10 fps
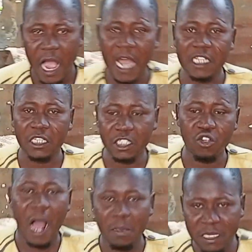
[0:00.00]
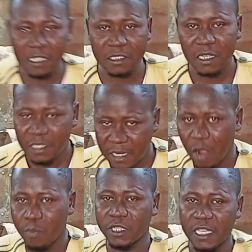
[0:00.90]
And in your absence, they
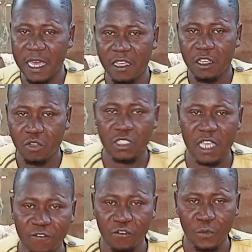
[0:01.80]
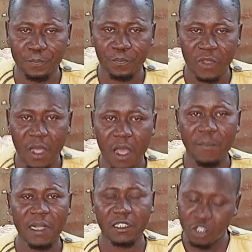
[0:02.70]
can be there to serve you.
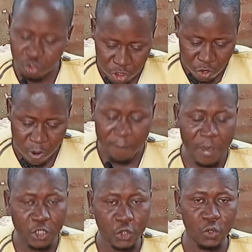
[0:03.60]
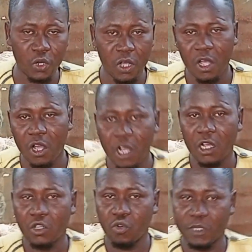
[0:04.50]
But during one man show,
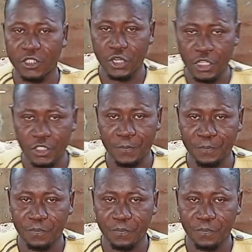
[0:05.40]
you will be stressed.